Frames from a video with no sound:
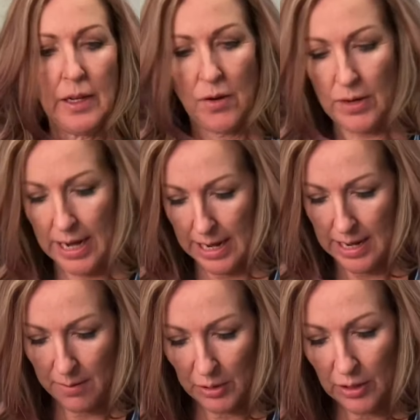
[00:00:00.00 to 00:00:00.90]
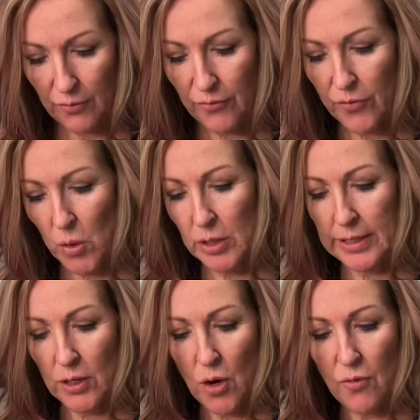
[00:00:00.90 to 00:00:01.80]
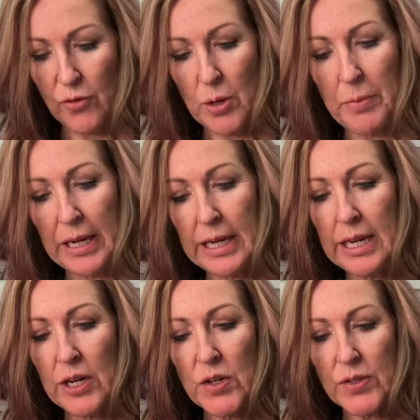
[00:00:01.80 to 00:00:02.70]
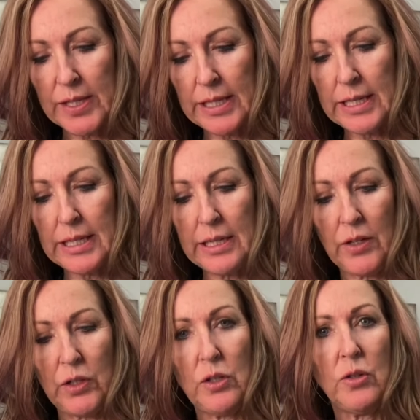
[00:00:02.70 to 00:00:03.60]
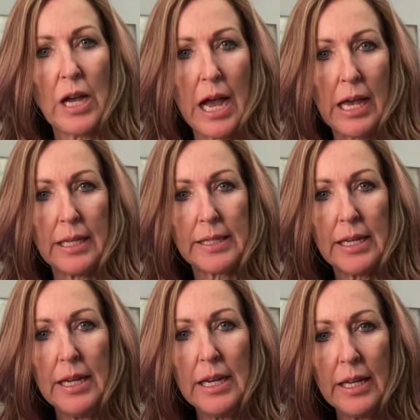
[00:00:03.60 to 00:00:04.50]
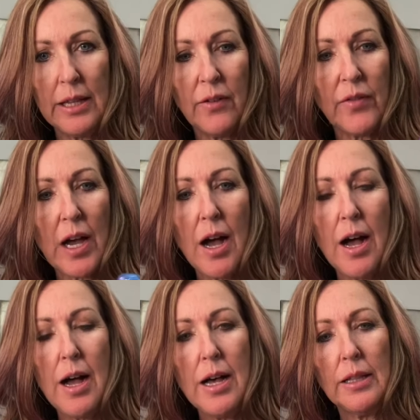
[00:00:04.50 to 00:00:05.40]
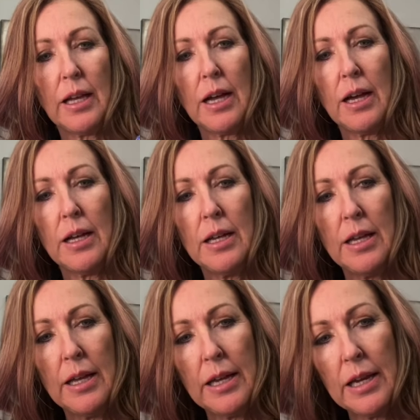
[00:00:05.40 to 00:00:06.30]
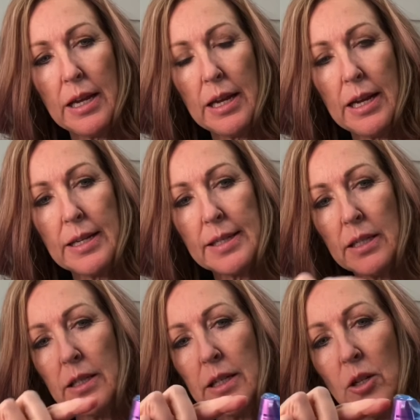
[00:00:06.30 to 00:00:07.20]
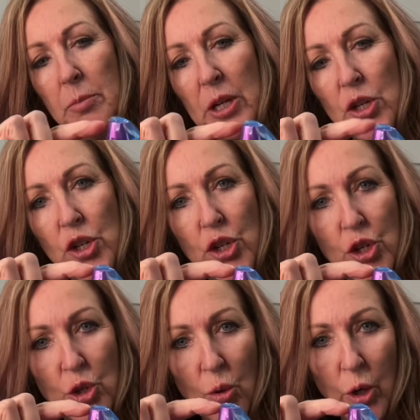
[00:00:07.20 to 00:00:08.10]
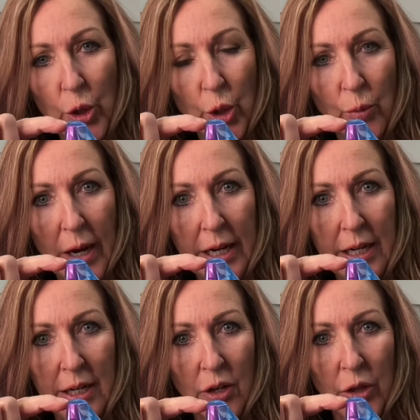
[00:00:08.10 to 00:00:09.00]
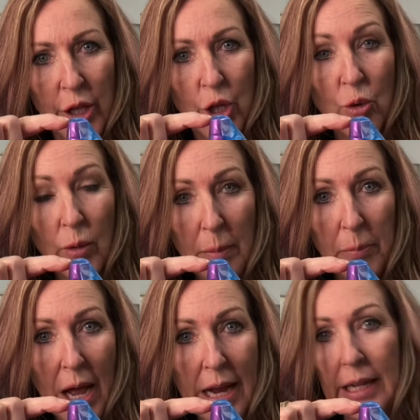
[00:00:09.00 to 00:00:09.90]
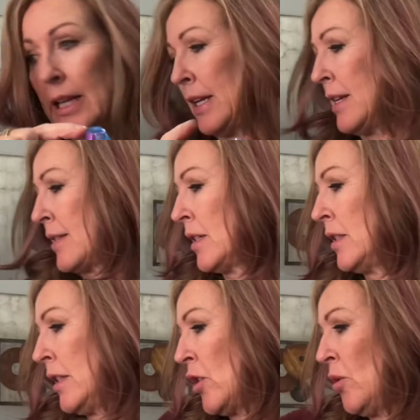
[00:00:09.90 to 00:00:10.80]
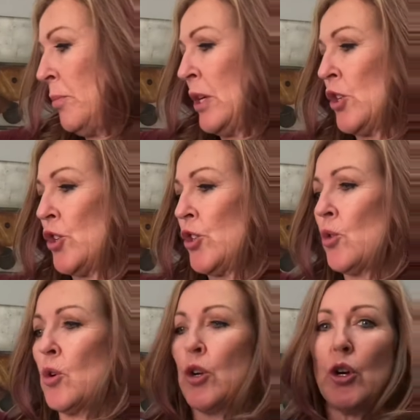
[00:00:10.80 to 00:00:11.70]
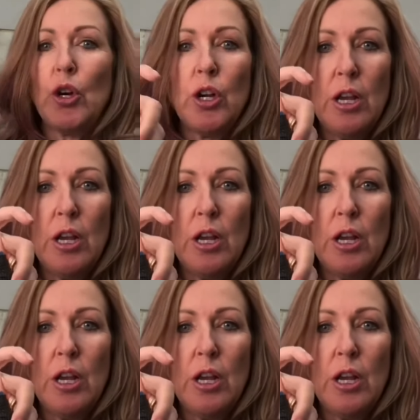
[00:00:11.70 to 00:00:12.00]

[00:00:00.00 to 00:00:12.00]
Okay, I'm gonna fold it over, but here's the deal, you guys. The Valhalla, it's a little bit shorter right here. The grip on it is a little bit shorter